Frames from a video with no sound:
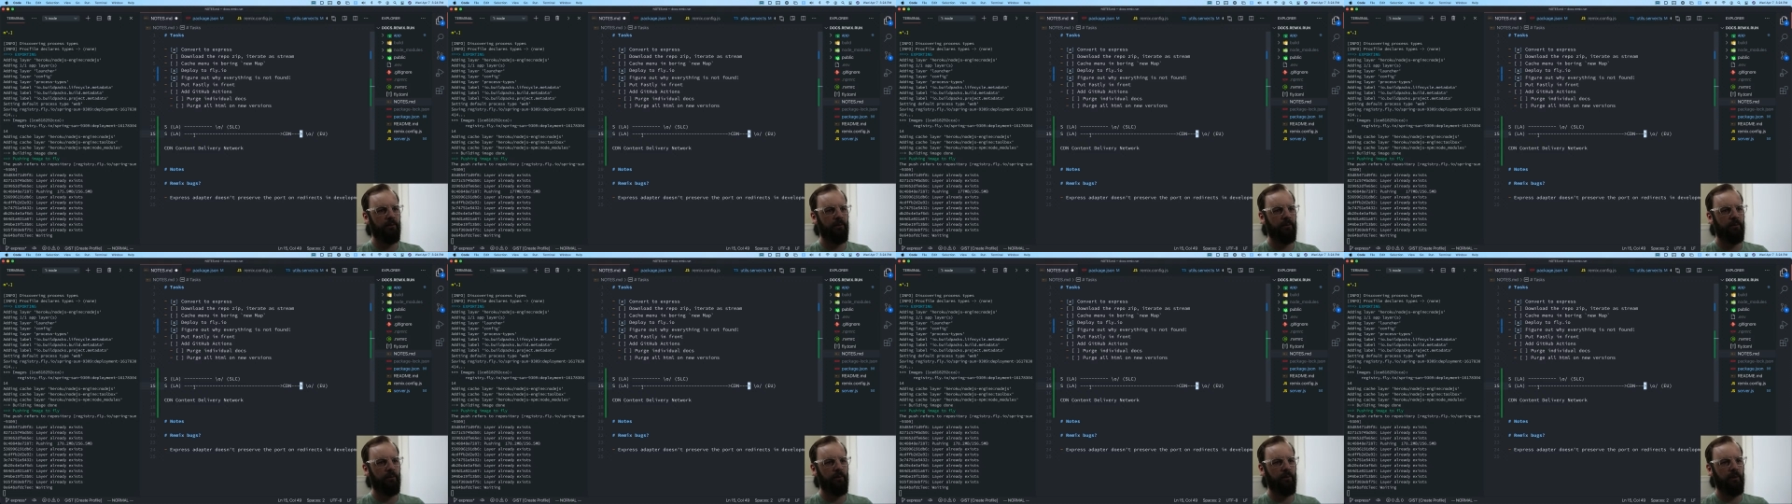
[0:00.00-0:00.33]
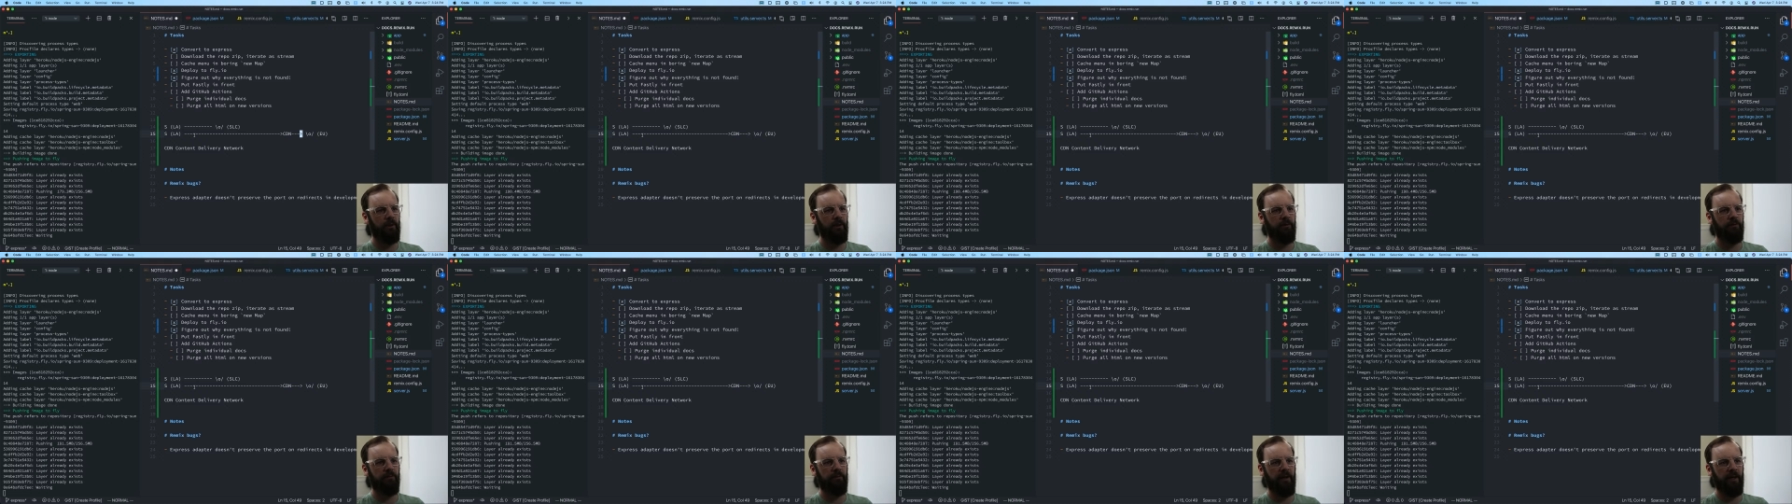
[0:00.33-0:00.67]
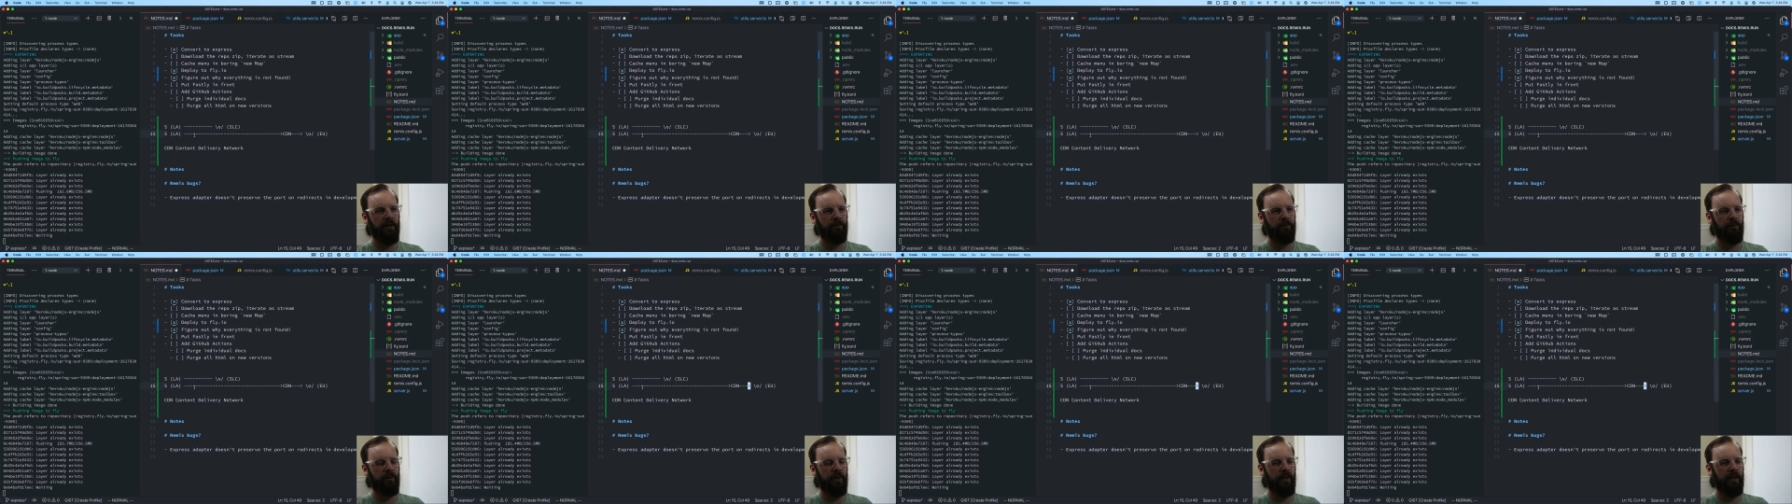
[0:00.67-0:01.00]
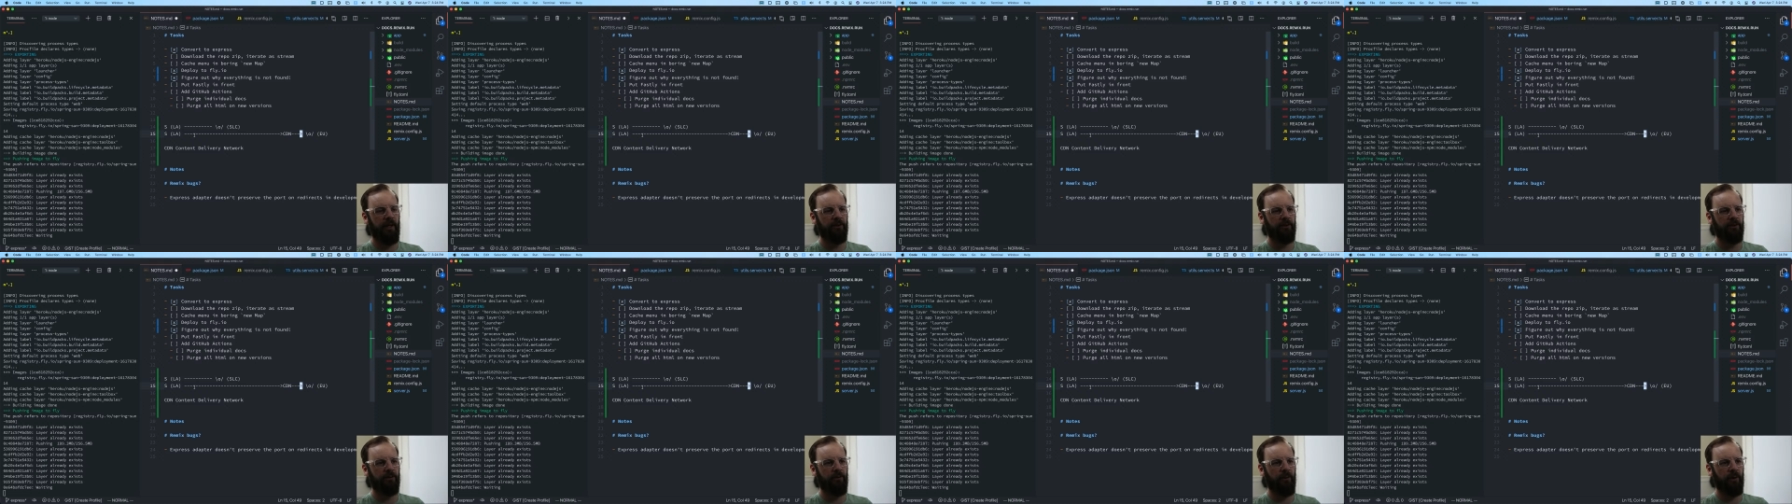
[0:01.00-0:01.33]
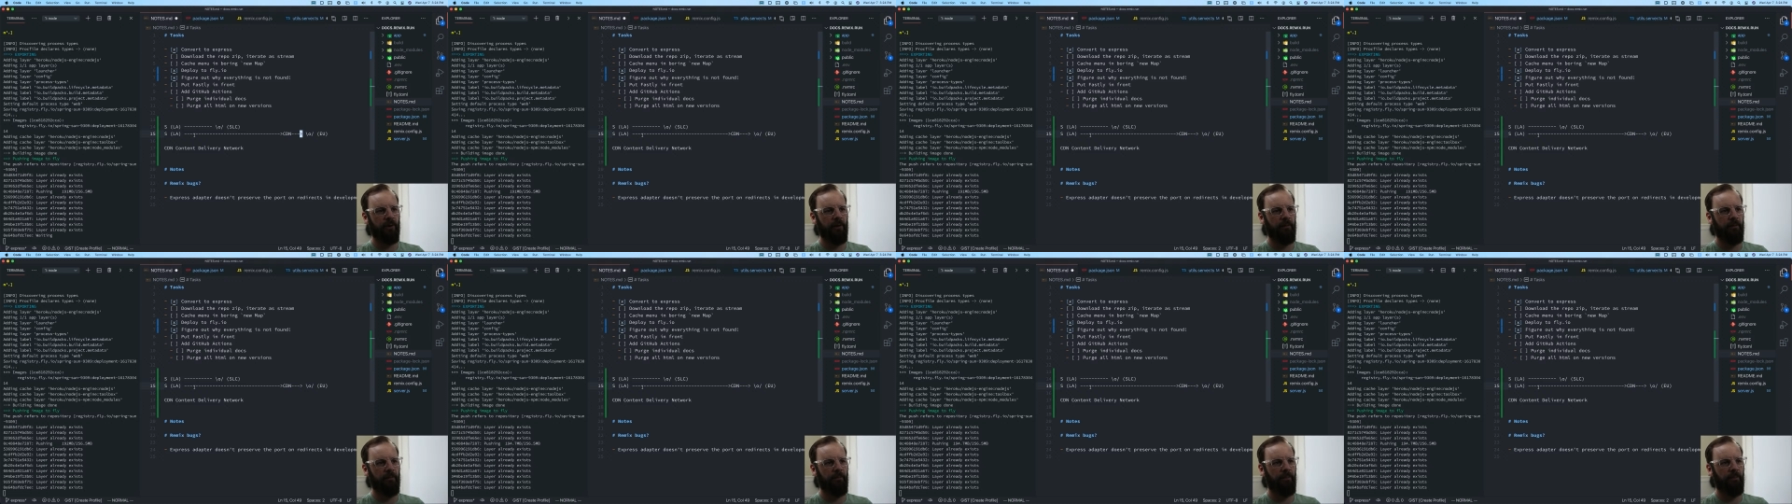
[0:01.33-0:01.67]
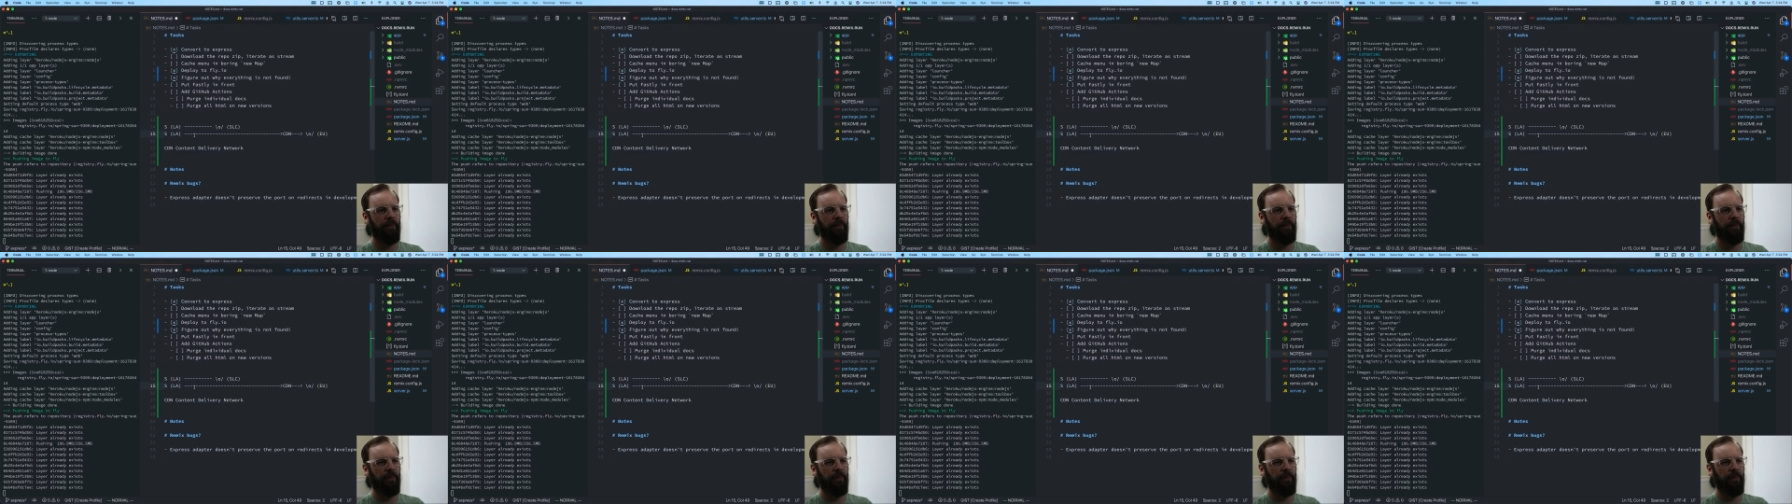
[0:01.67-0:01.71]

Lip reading: really fast when they ask for it.